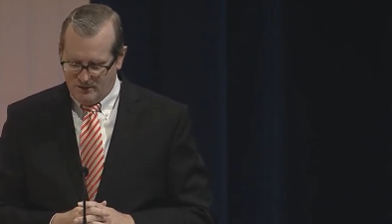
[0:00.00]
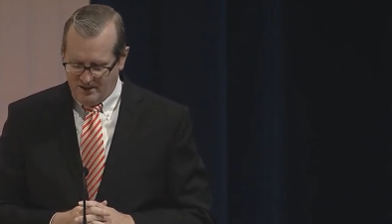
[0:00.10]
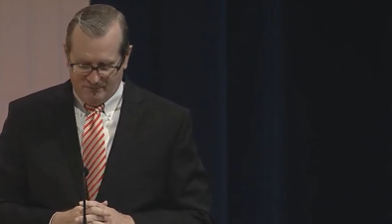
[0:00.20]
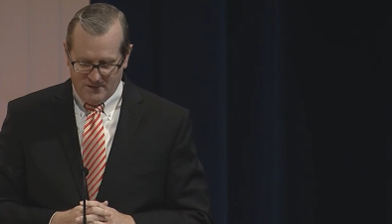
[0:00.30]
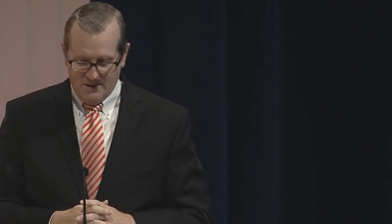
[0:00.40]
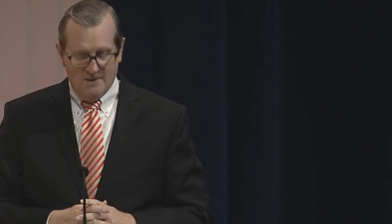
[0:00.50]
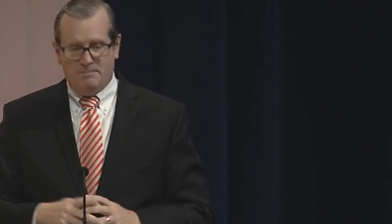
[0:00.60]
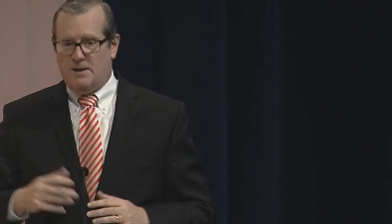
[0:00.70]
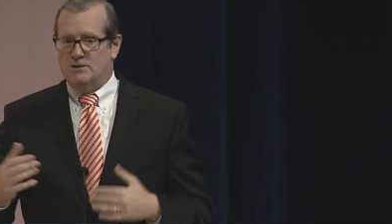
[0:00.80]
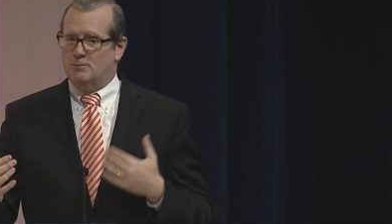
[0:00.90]
We have
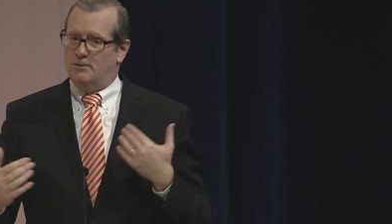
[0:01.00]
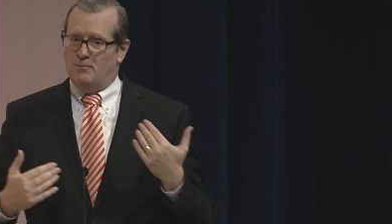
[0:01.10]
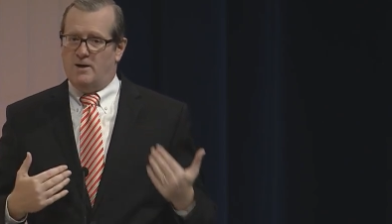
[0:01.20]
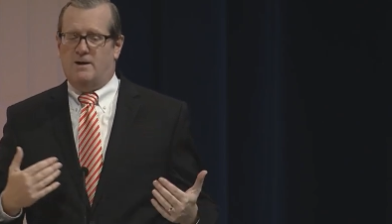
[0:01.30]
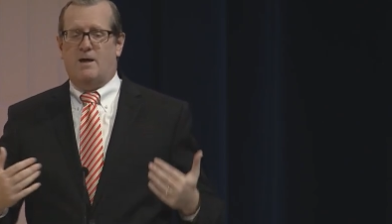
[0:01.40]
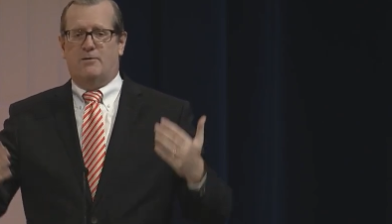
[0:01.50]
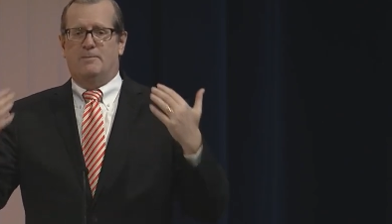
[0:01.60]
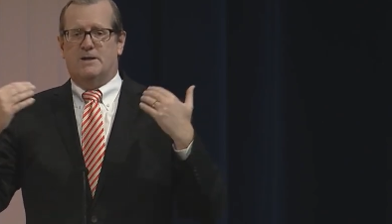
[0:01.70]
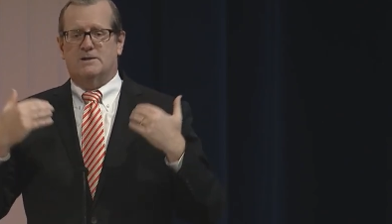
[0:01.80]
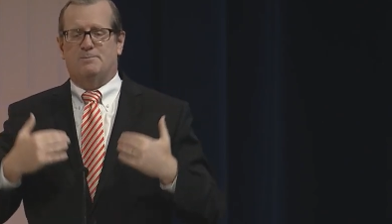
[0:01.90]
peace with one another
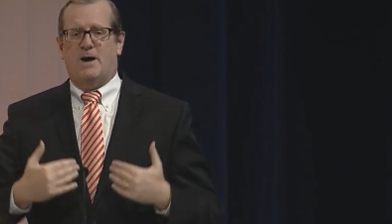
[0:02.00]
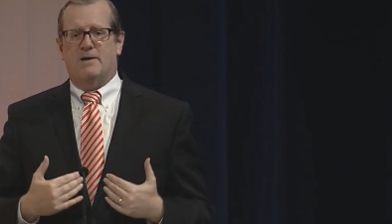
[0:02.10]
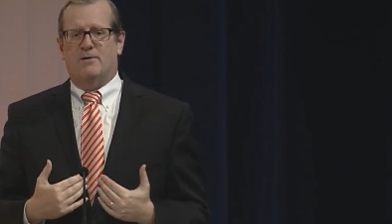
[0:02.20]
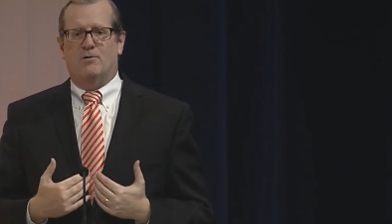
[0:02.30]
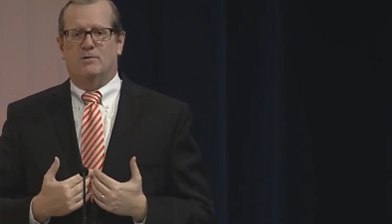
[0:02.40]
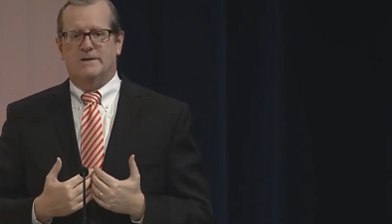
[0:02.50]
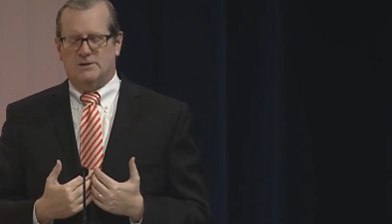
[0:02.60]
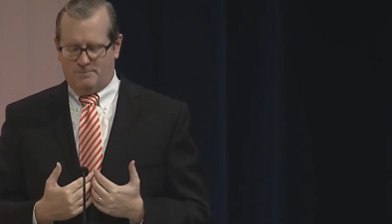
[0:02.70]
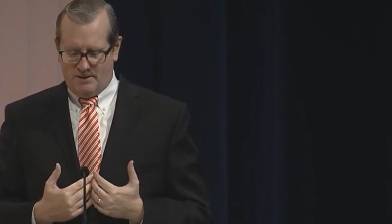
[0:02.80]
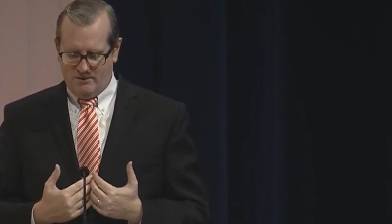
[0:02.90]
because by the Holy
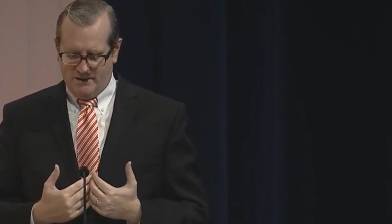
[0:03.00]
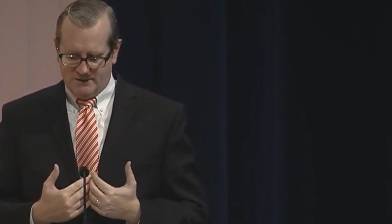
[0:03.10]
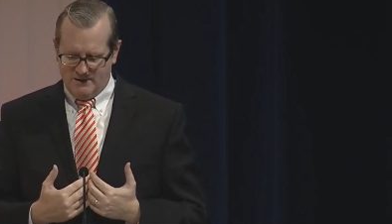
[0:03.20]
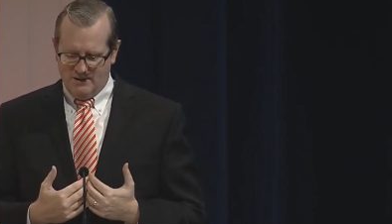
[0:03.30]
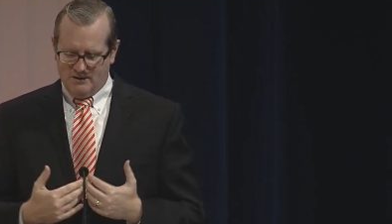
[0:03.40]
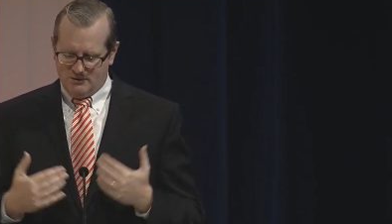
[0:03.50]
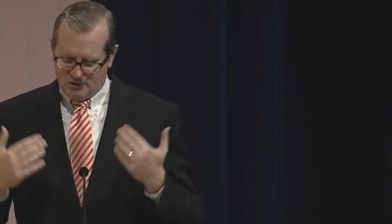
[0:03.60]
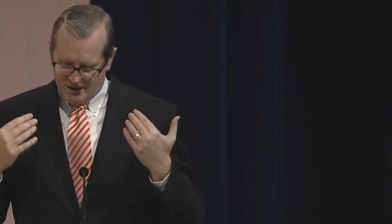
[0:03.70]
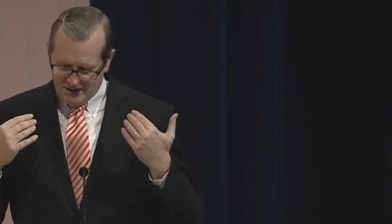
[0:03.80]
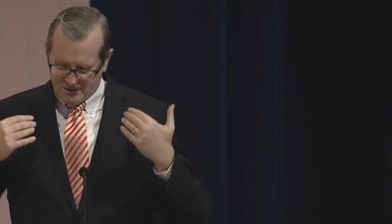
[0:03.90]
Spirit,
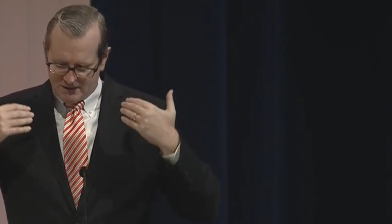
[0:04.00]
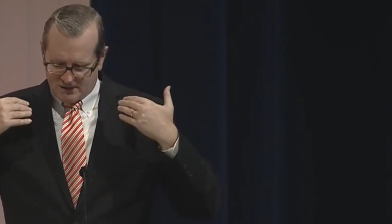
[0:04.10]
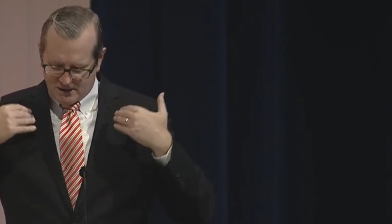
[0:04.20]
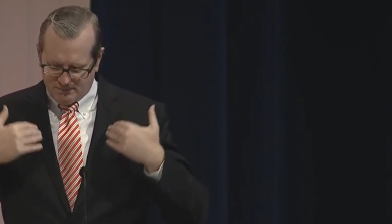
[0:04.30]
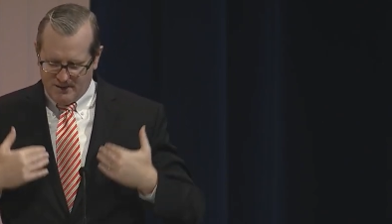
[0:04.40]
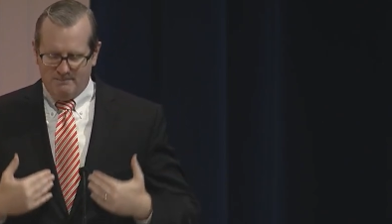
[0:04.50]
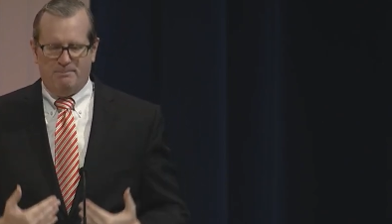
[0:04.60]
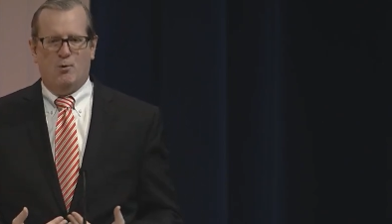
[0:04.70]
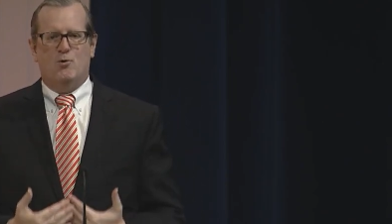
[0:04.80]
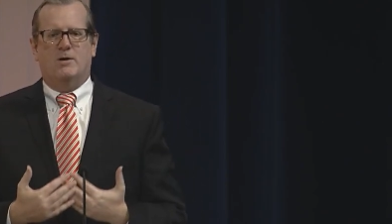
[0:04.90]
Jesus has been
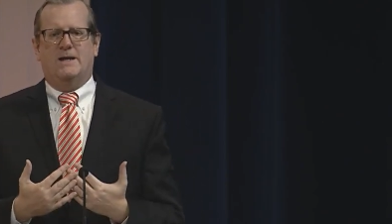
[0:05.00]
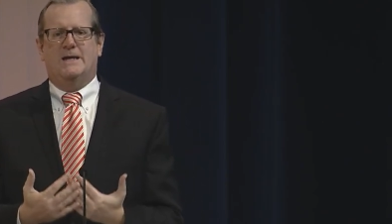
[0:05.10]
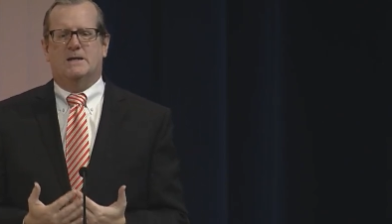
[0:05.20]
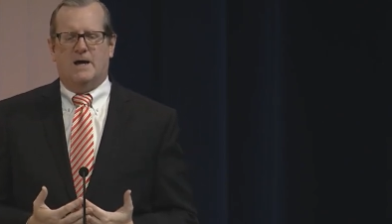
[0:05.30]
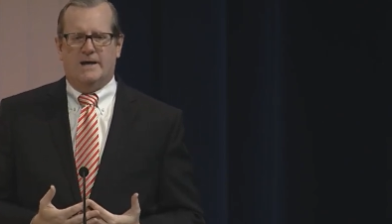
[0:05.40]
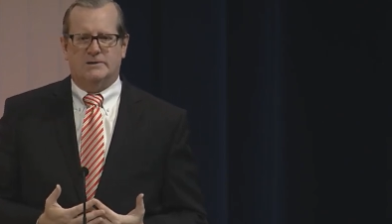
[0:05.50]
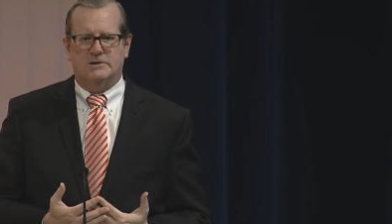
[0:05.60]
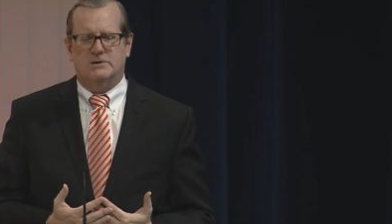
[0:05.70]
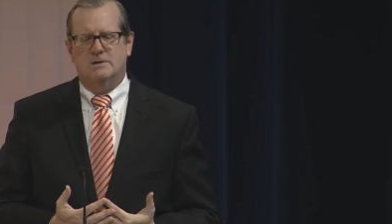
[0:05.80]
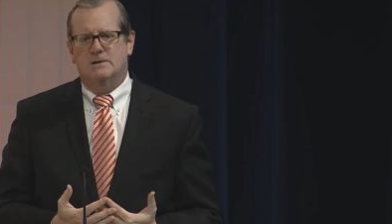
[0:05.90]
born in
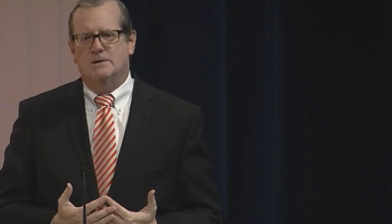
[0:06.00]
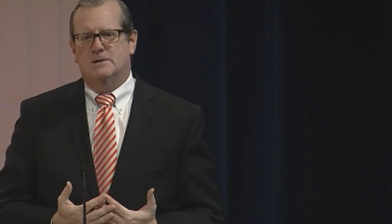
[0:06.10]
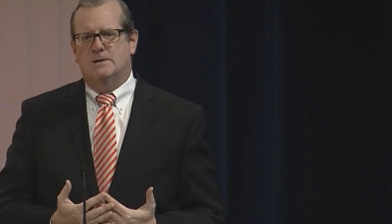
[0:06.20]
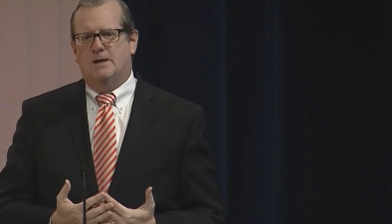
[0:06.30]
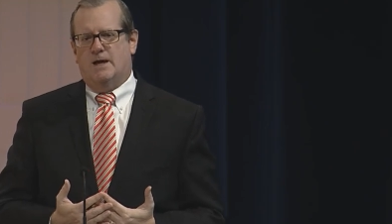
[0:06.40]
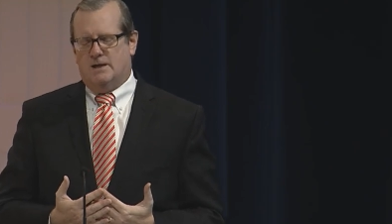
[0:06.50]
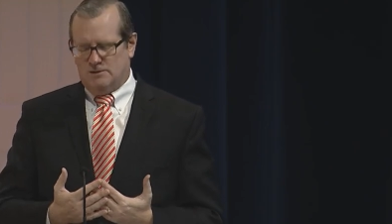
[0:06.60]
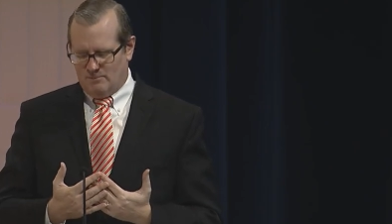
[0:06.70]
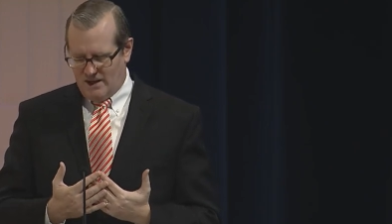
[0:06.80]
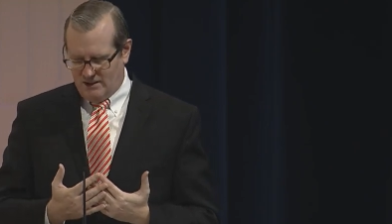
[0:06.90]
us and
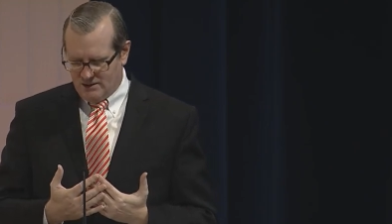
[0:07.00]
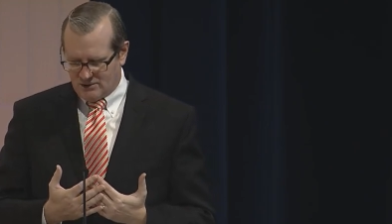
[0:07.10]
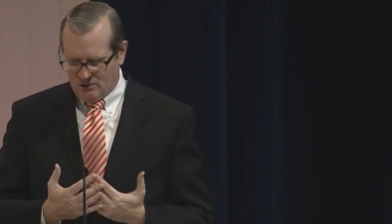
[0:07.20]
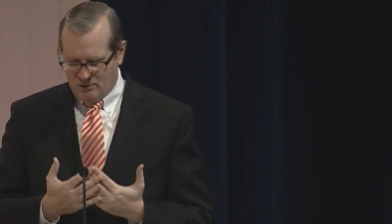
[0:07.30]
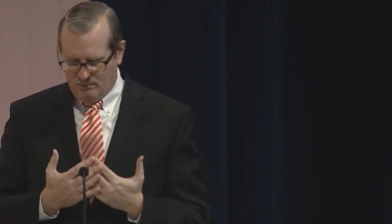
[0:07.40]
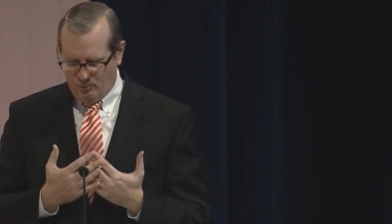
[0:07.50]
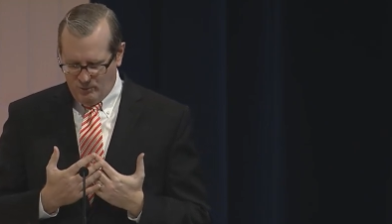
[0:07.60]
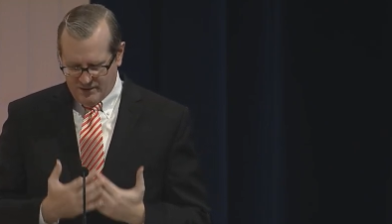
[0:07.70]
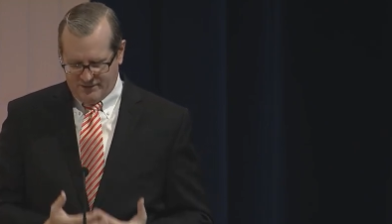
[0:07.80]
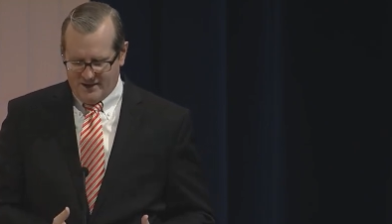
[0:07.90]
has made his home
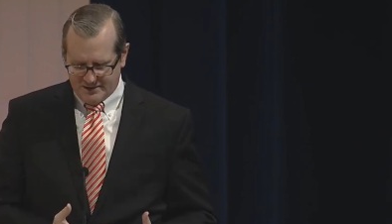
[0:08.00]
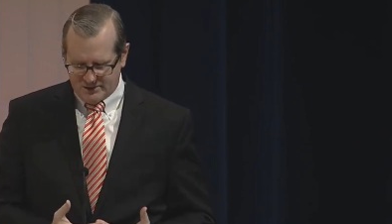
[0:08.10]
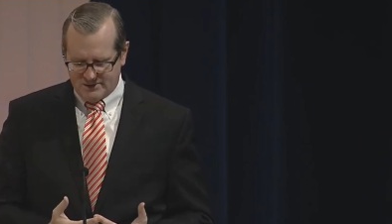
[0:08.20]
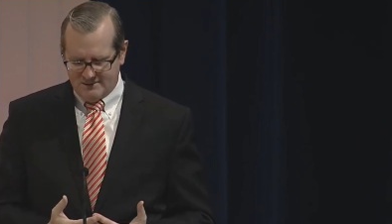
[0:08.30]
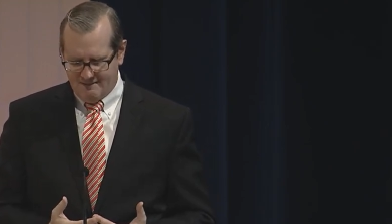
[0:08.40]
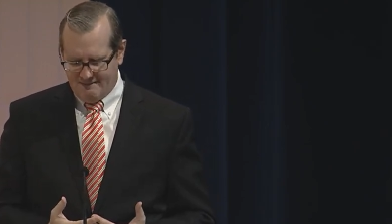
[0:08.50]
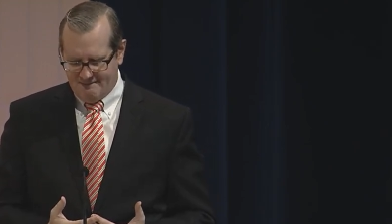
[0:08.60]
with us.